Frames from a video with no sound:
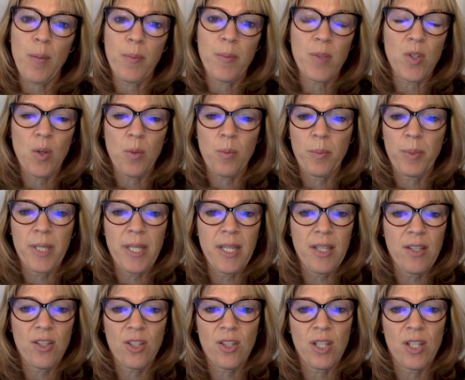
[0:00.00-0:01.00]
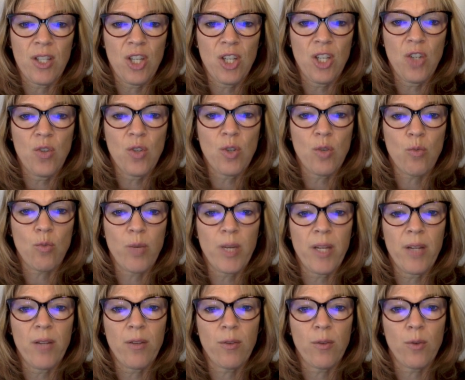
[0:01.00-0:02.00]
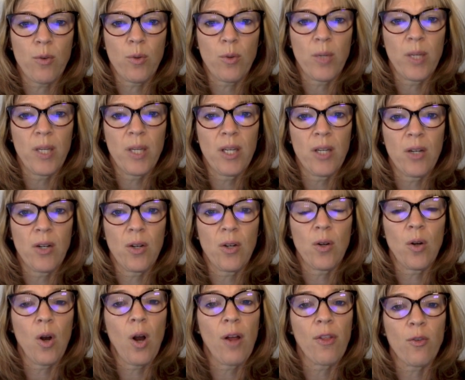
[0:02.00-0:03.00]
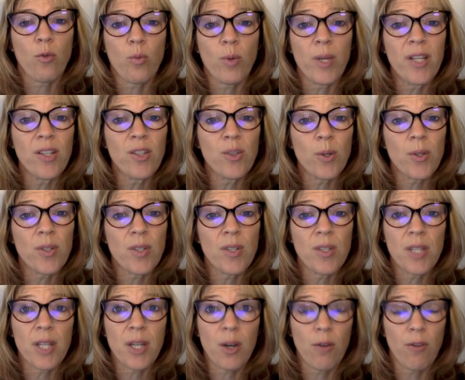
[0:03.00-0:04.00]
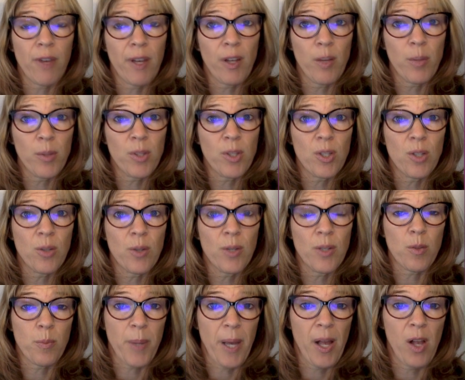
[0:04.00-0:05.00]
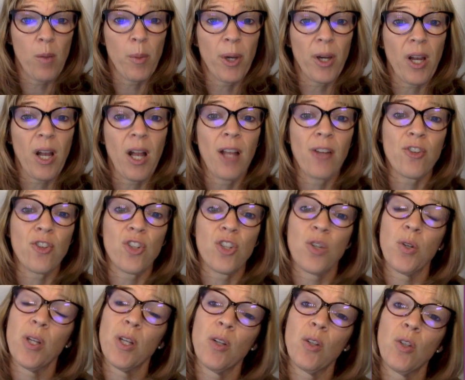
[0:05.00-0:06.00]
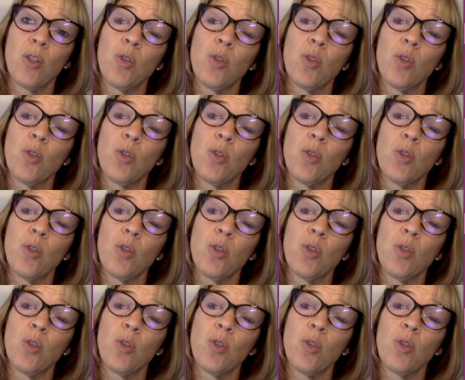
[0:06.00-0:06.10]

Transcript: So please just continue to read through here all the resources that are available to you as a Palomar College student.